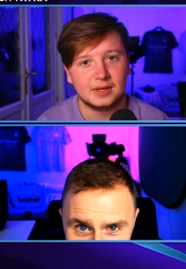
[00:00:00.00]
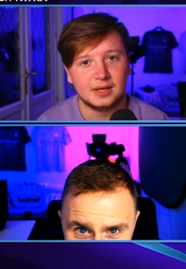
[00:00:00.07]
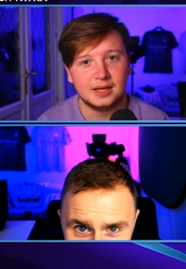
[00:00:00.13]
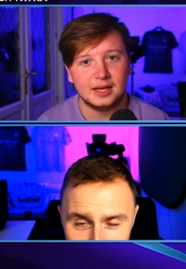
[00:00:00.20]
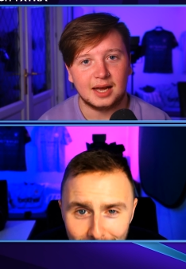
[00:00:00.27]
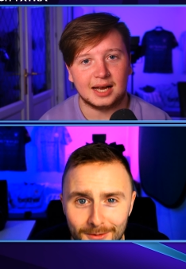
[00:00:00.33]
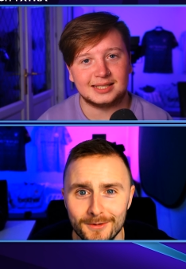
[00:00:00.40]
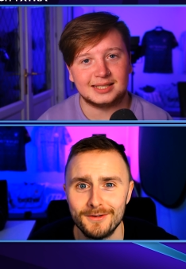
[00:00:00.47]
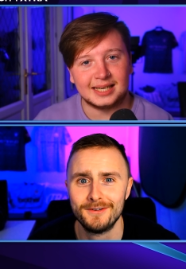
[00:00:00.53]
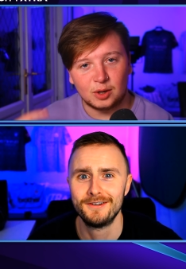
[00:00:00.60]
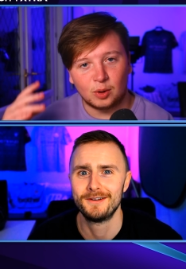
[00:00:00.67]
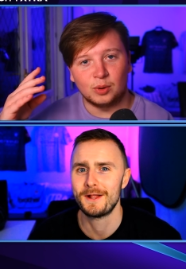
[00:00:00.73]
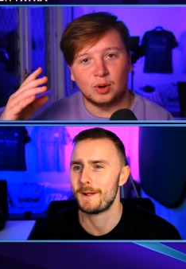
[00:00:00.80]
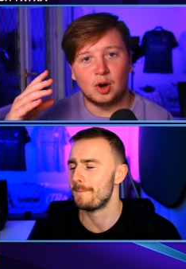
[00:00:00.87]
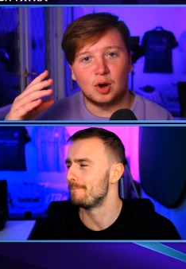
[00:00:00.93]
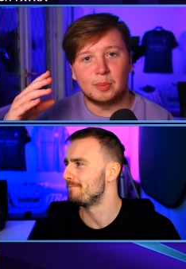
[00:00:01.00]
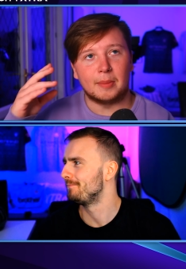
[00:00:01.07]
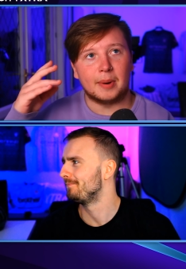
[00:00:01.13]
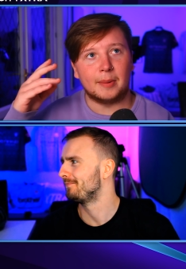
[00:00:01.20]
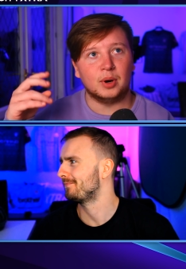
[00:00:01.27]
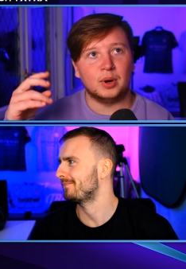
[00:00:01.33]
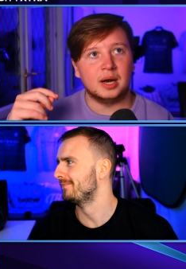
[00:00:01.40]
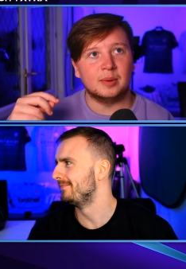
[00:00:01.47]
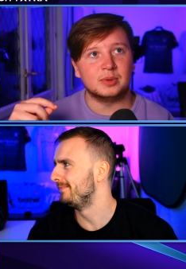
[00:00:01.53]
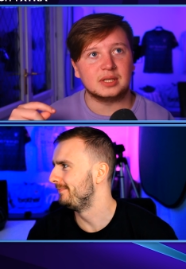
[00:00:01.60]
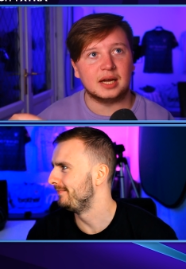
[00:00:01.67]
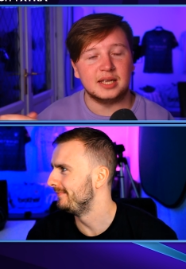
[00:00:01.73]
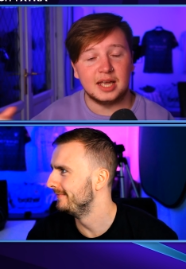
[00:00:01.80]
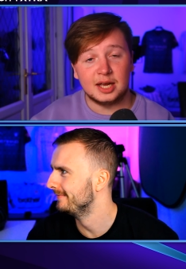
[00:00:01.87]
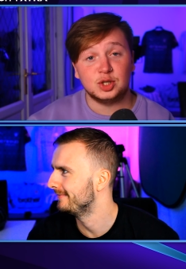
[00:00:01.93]
Speaker 1: I said I don't know, but my brain was like,
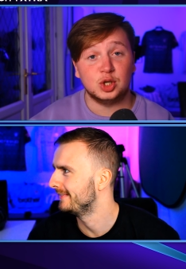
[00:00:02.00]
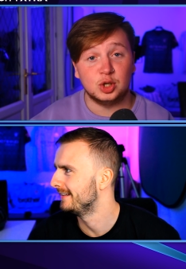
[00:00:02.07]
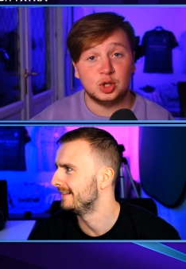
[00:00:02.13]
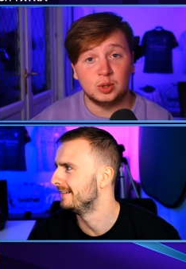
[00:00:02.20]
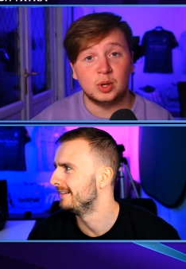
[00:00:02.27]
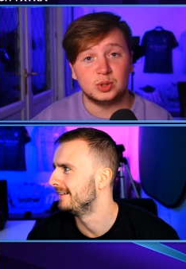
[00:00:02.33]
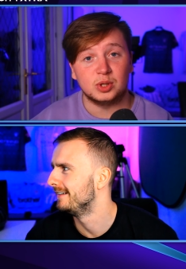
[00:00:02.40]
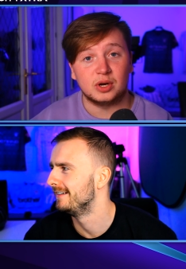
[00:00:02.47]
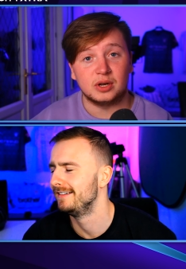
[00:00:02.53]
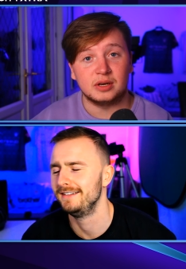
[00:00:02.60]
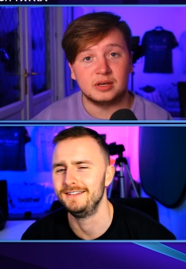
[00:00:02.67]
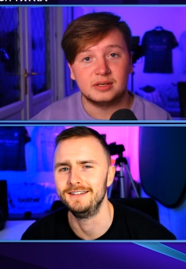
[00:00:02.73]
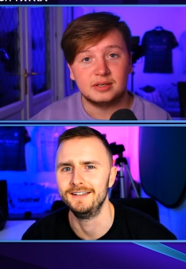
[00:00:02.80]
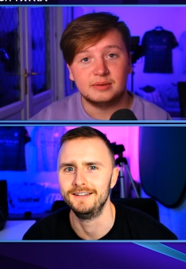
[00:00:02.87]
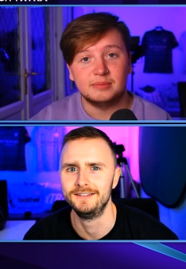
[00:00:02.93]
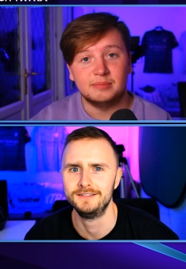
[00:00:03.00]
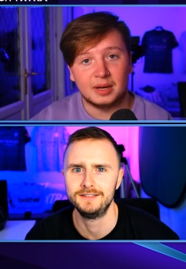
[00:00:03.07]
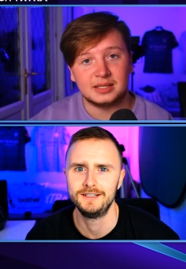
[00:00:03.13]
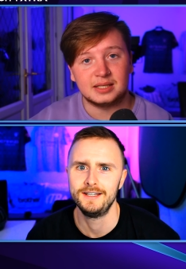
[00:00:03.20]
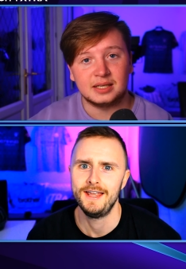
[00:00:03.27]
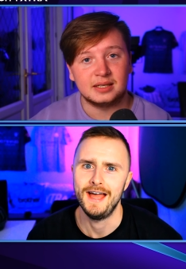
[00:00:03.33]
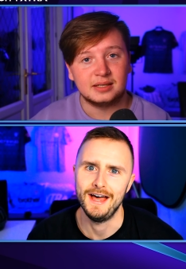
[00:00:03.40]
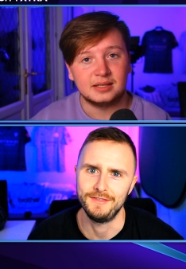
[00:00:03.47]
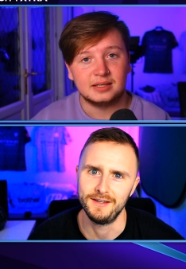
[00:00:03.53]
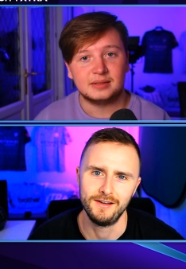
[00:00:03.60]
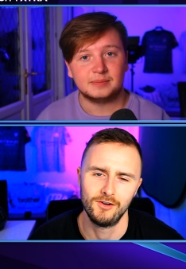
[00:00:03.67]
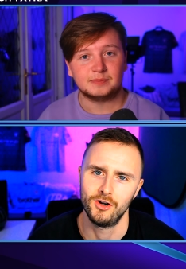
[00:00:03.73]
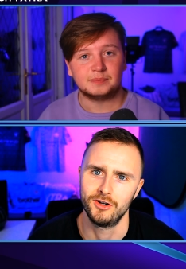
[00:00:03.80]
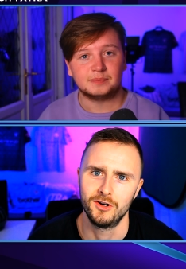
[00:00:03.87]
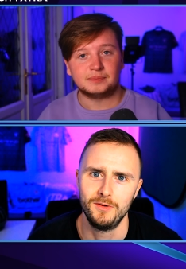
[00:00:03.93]
yes, you do know Jordan.
Speaker 2: Yeah. Messi. I think I've
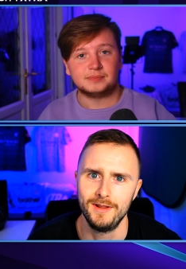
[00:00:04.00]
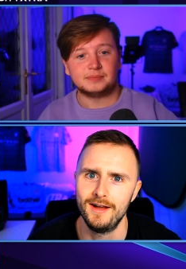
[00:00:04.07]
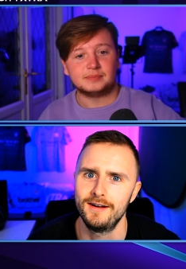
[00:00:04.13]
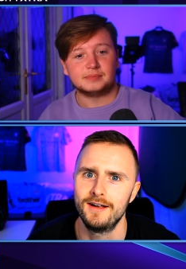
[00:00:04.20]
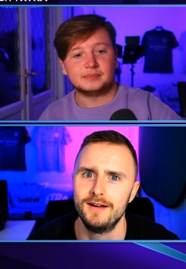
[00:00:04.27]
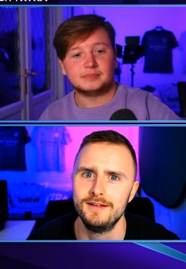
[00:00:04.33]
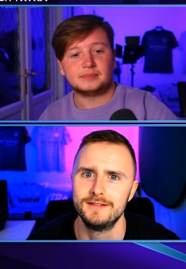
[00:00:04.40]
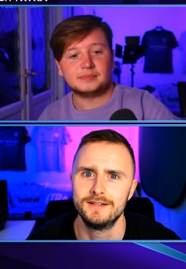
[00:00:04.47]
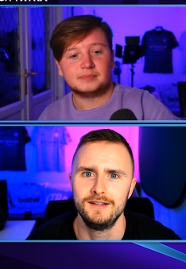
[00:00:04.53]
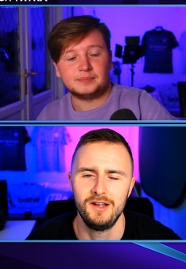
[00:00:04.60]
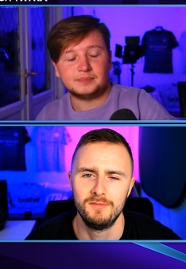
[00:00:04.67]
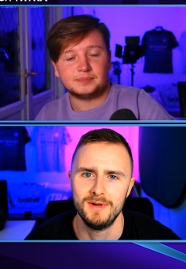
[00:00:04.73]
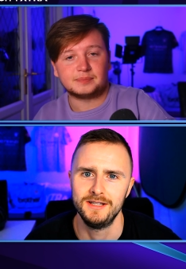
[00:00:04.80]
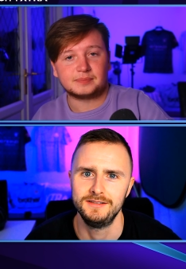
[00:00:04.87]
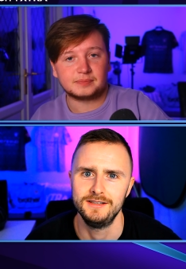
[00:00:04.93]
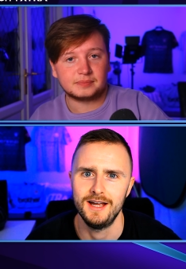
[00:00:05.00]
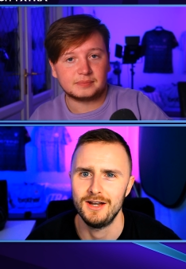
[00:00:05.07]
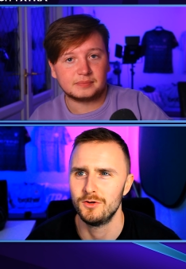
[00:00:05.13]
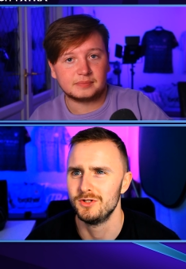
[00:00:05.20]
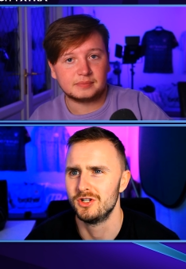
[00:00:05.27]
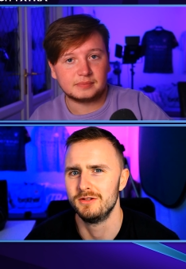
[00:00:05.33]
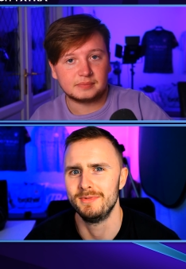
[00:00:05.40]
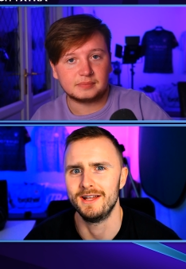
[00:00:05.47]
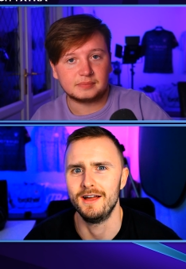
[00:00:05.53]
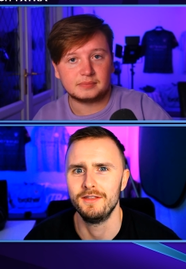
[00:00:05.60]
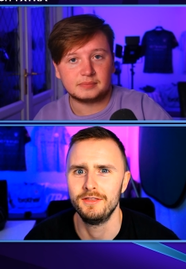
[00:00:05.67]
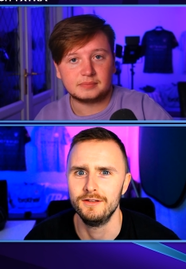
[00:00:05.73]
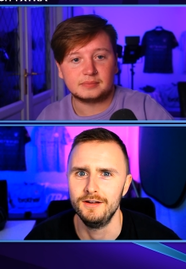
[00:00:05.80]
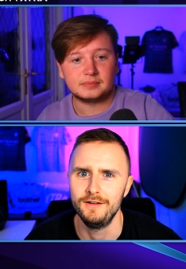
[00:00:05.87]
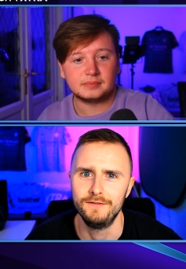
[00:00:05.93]
got to go with that, guys. Leo Messi. I know he's going to be like
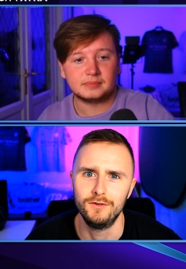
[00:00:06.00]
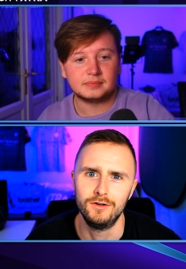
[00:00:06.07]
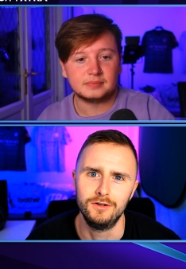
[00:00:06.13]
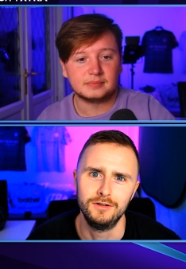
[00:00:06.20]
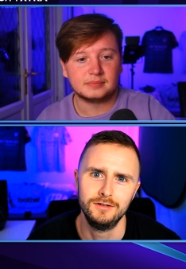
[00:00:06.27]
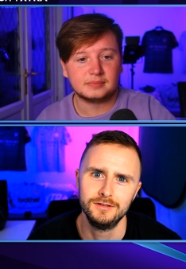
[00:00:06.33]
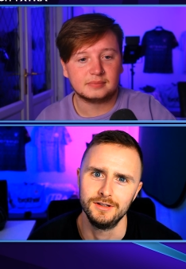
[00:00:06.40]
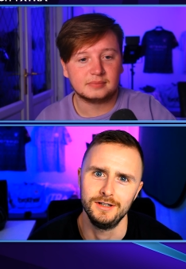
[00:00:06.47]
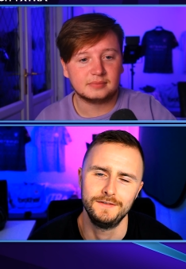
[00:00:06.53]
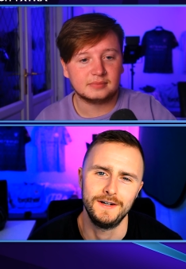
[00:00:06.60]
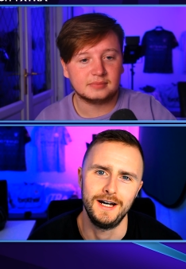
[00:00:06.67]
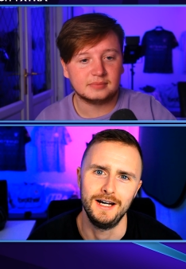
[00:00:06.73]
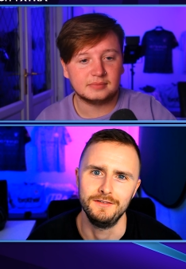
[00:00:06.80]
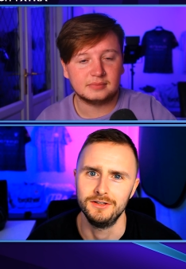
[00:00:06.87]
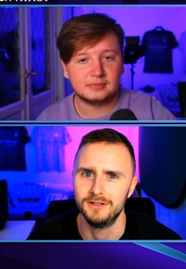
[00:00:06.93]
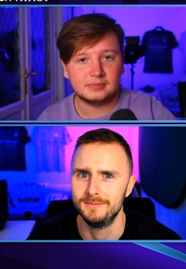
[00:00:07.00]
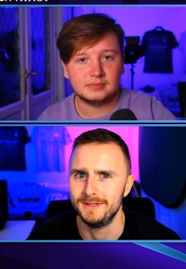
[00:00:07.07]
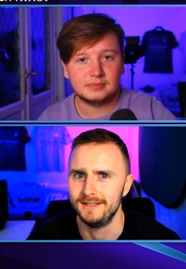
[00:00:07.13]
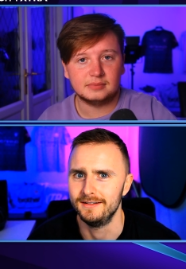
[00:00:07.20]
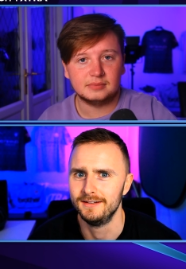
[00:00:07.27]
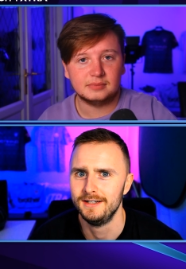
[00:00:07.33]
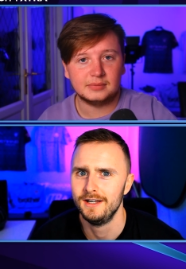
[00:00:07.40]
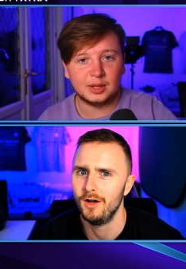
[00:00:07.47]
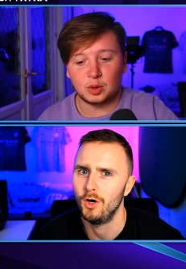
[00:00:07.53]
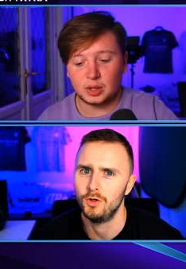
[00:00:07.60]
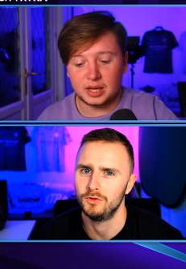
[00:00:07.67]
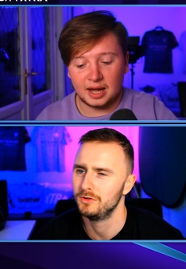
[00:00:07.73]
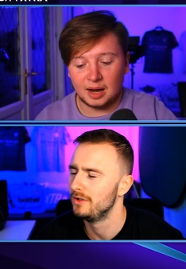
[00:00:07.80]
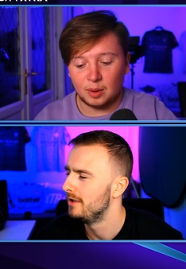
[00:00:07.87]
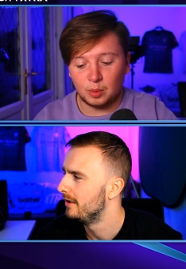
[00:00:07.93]
34, 35, you know what I mean? I don't but, care
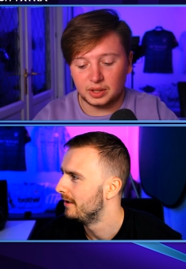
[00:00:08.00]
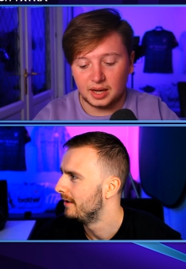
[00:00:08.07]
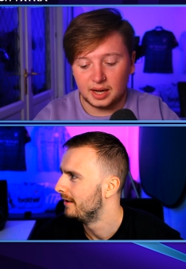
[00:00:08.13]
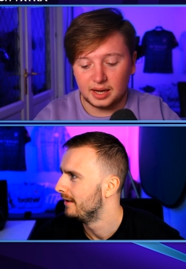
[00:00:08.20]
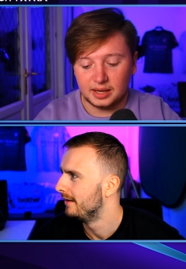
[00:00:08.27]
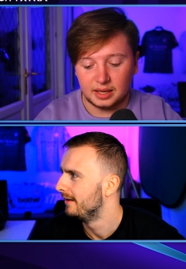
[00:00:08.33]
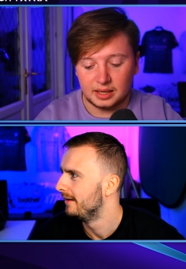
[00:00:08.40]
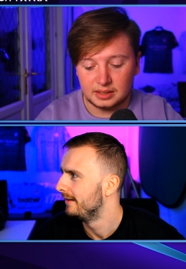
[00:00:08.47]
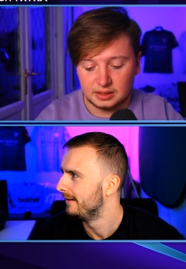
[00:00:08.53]
how old the guy is,